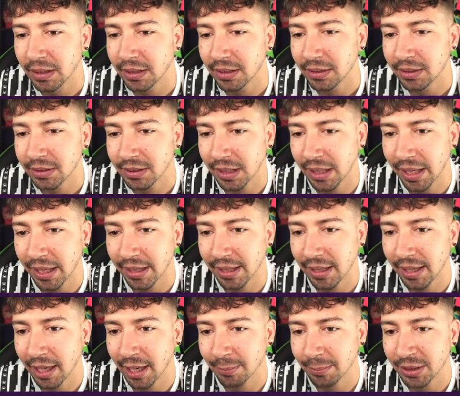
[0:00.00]
Say
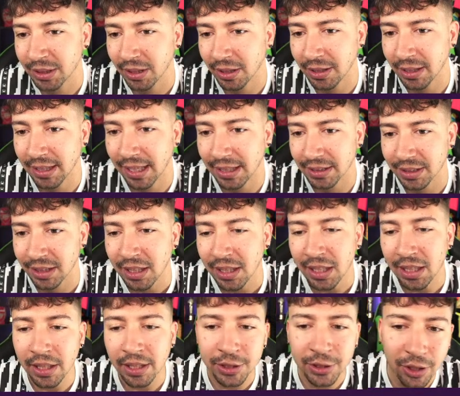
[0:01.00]
absolutely less.
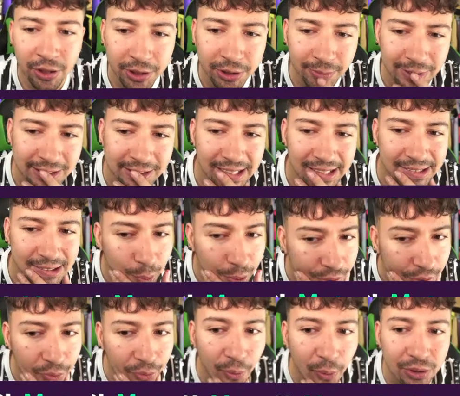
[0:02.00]
Joshua says, what are
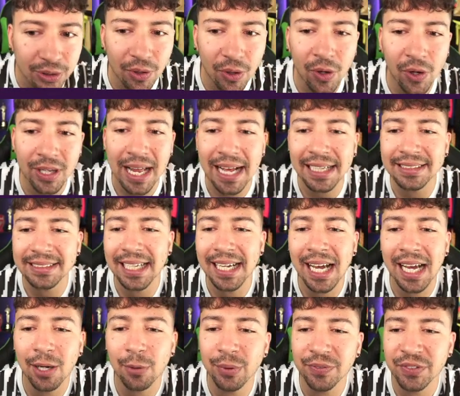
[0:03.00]
your thoughts on
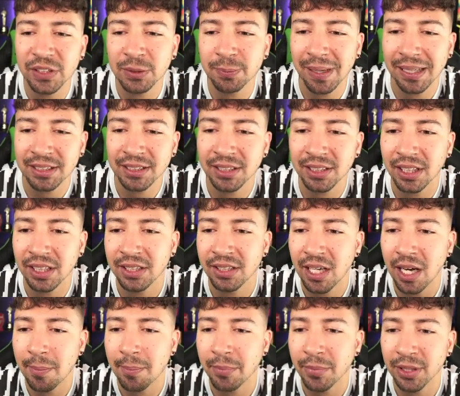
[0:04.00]
Eze with respect to the
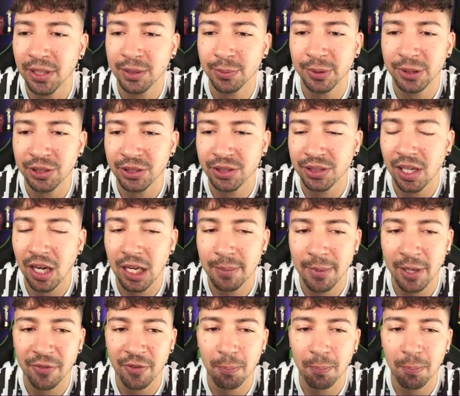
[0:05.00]
numbers? Would you start him over